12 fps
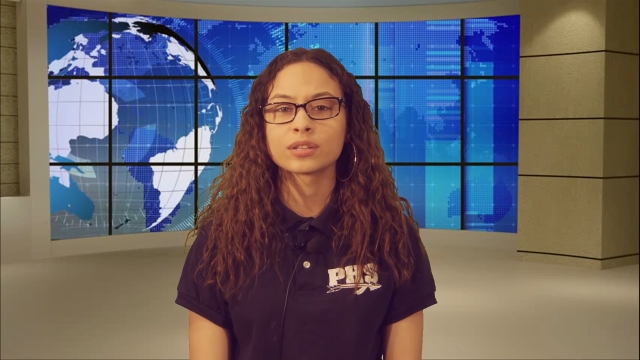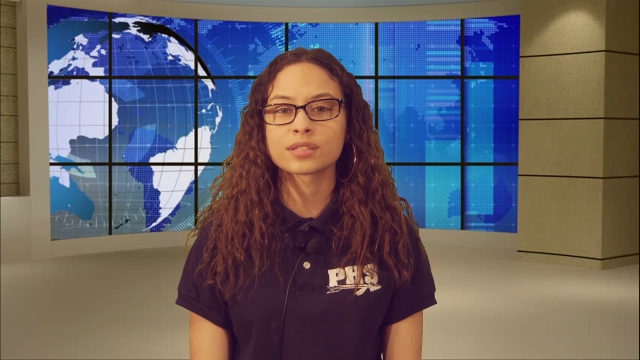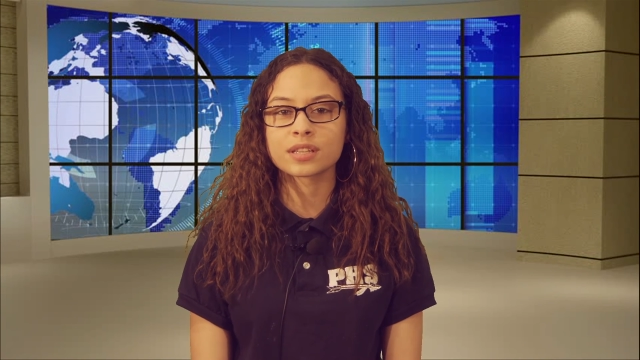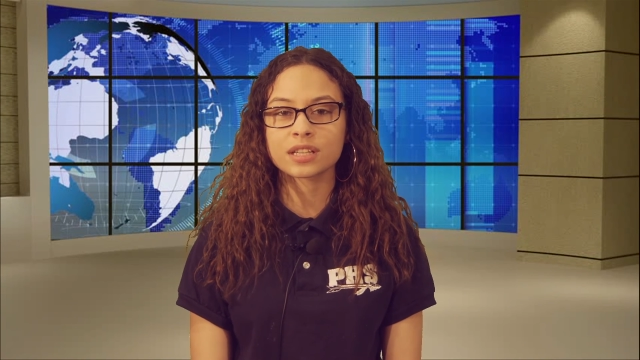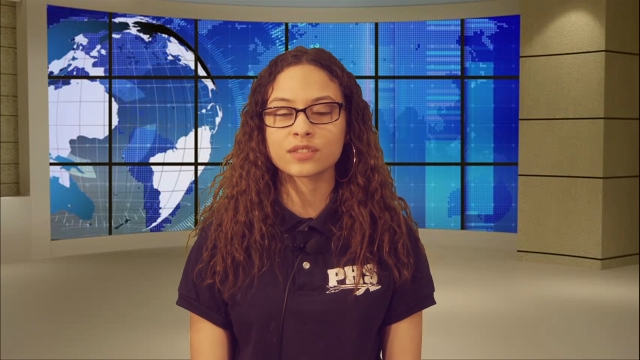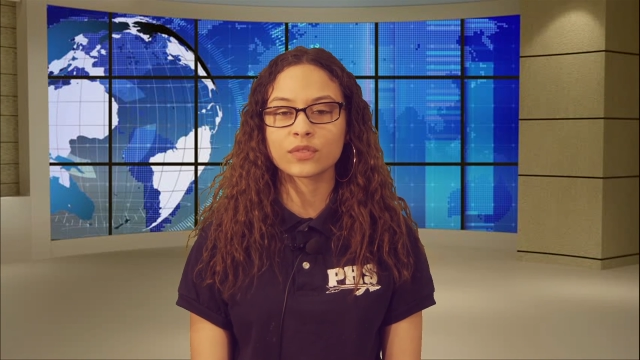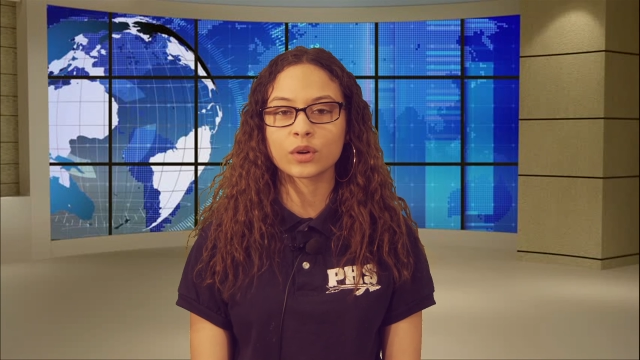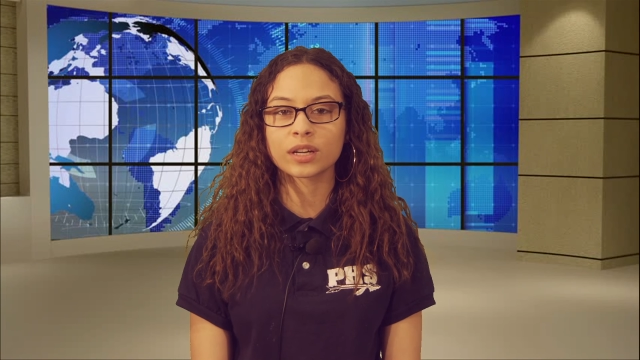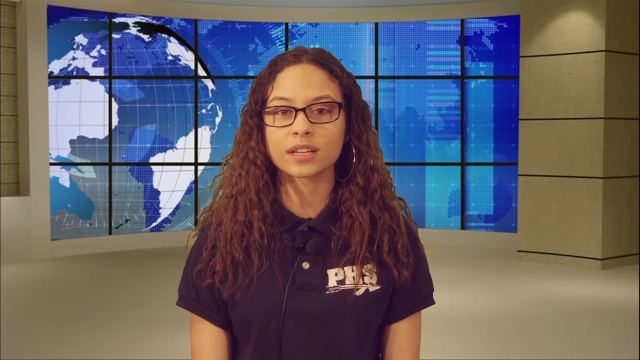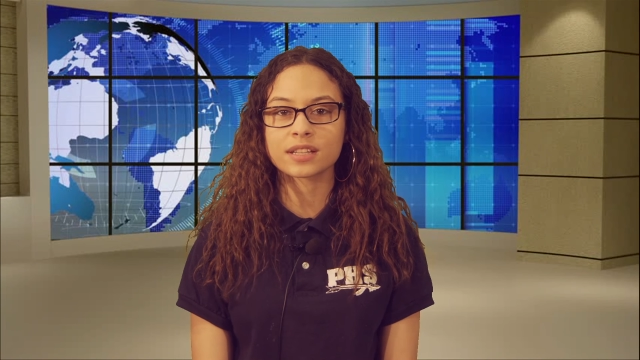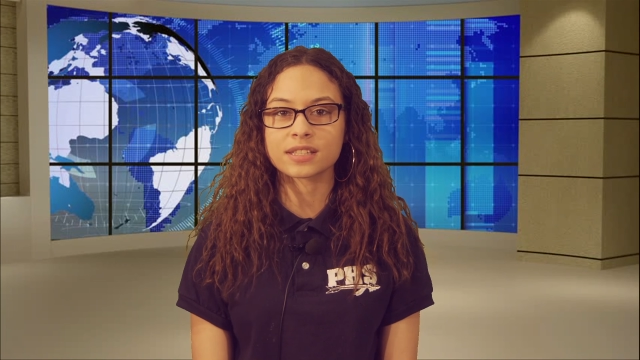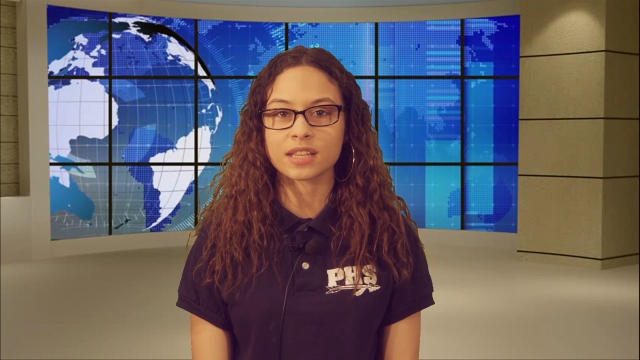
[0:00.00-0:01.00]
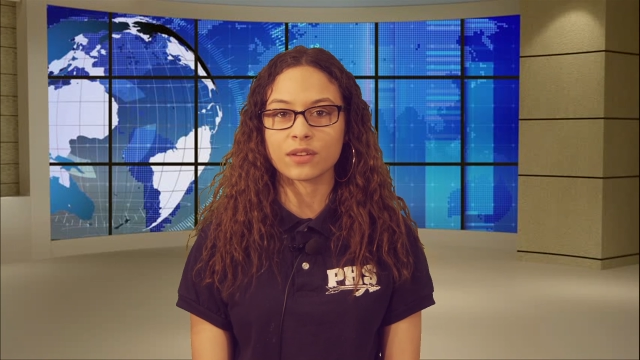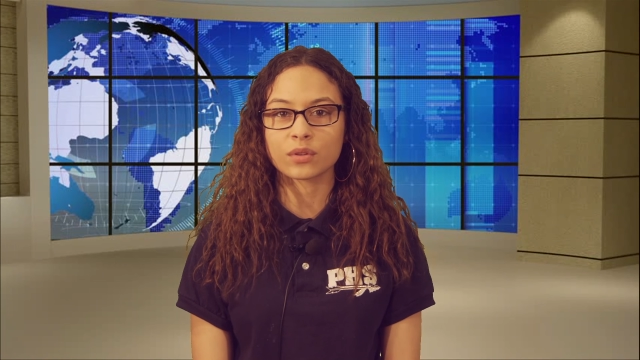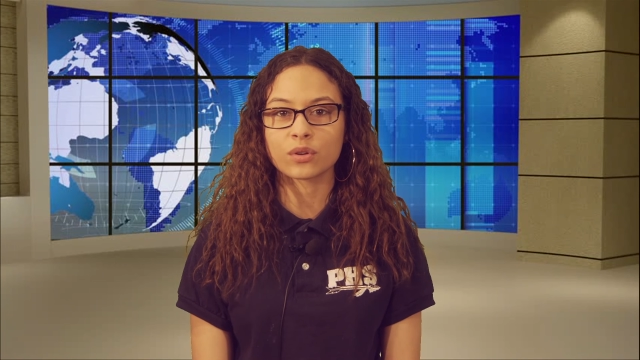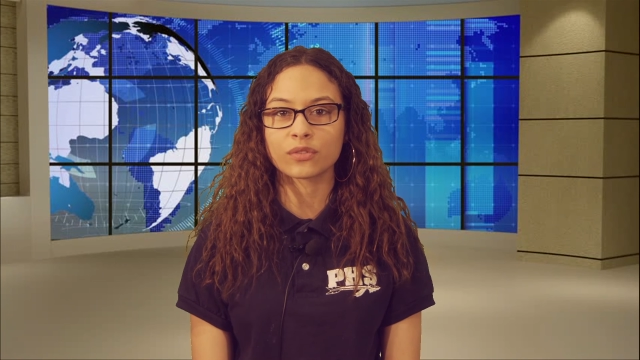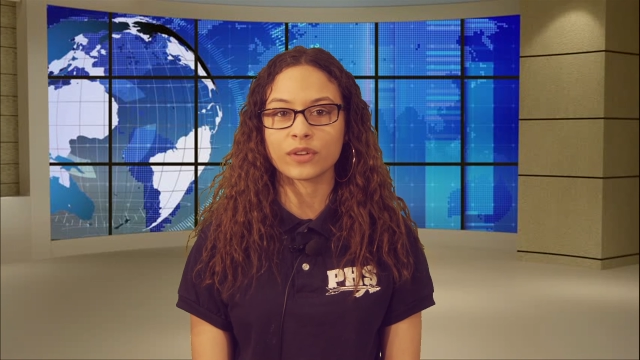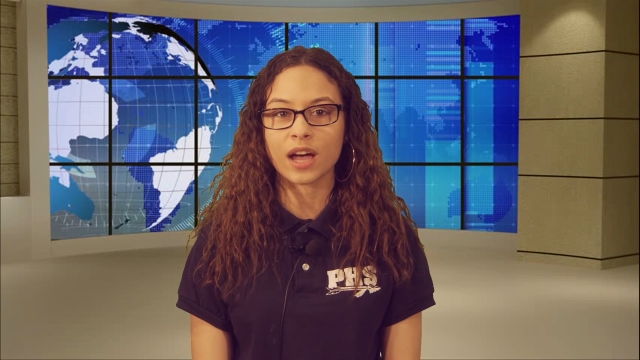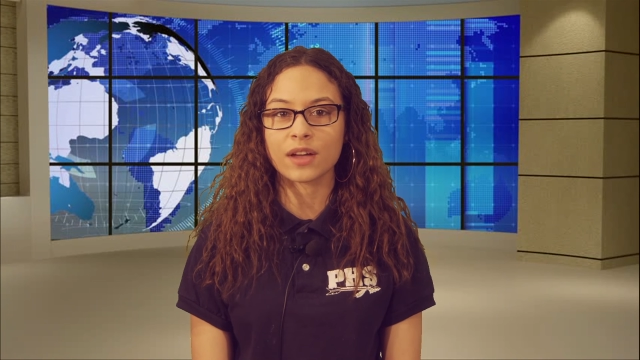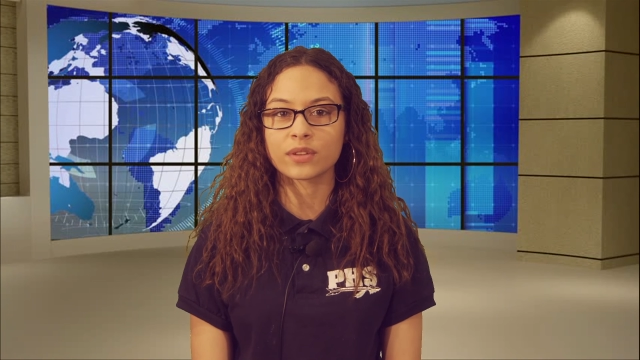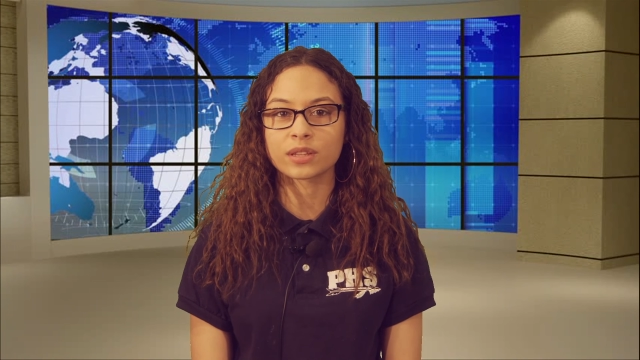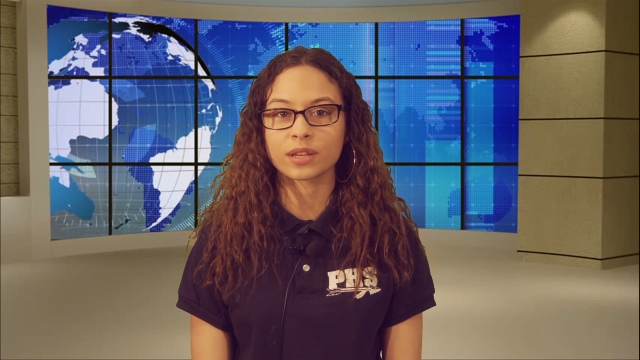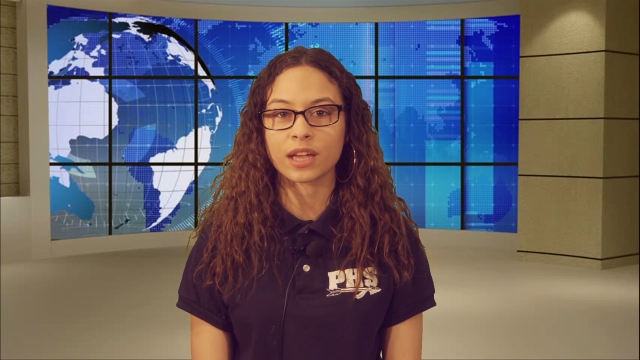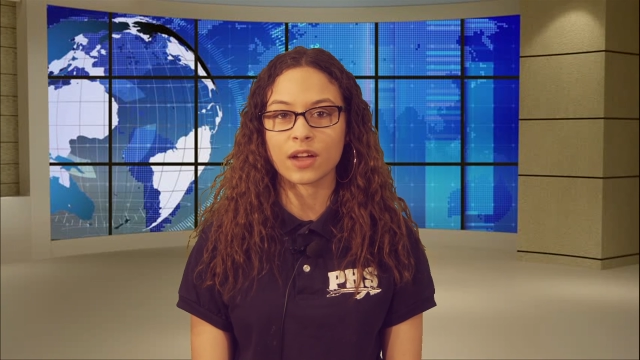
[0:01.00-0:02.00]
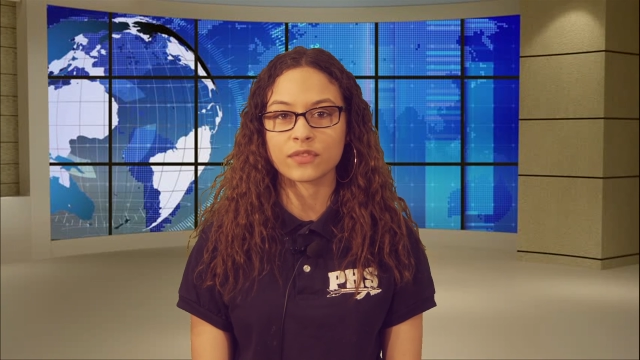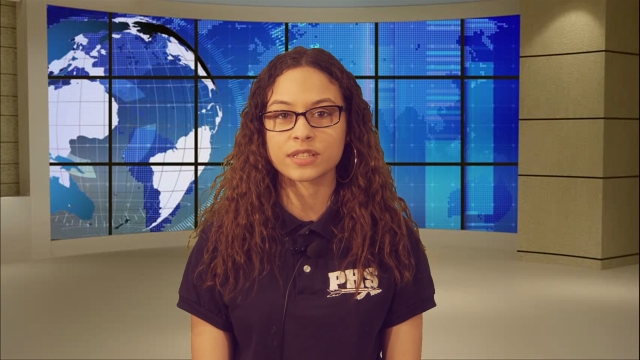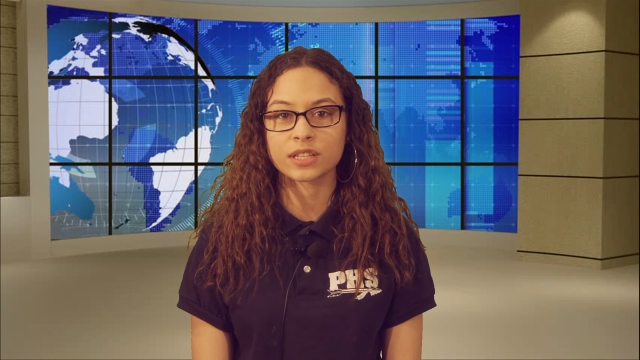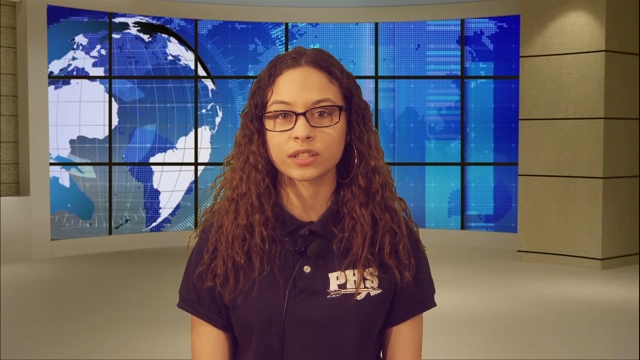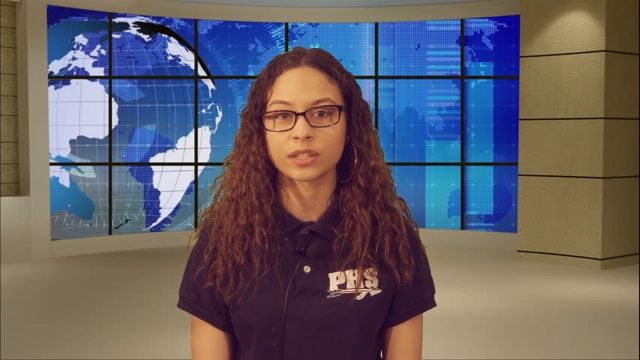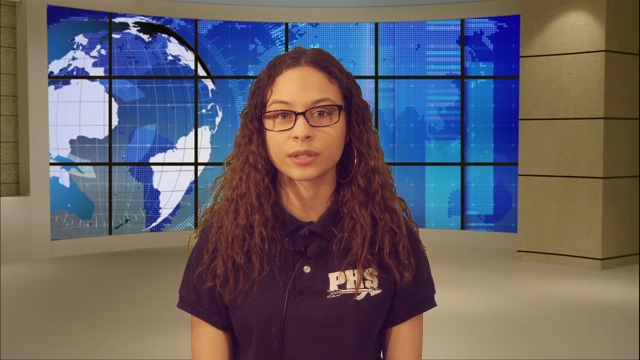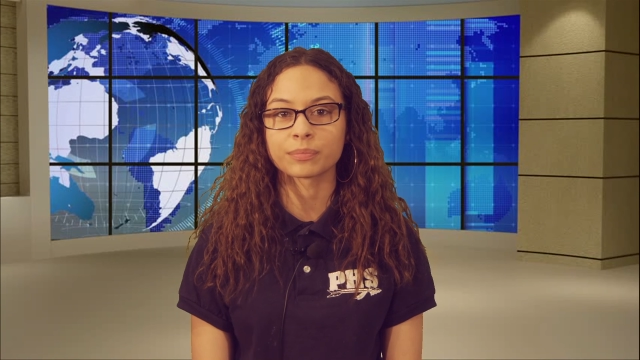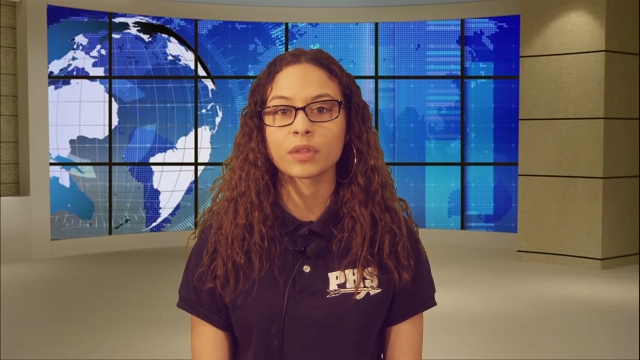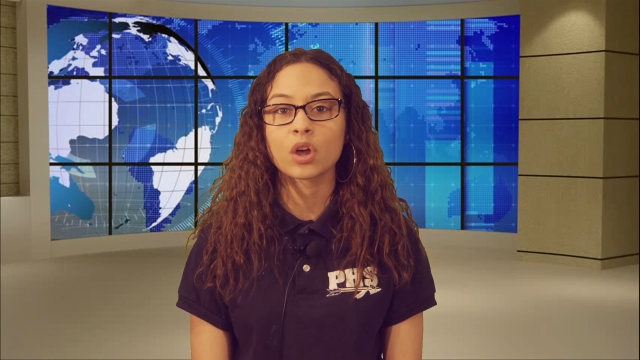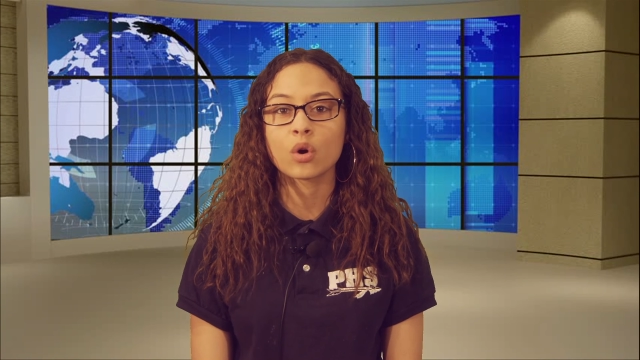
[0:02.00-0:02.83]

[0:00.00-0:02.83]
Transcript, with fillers: 6.40 to 7.05 in the cafeteria,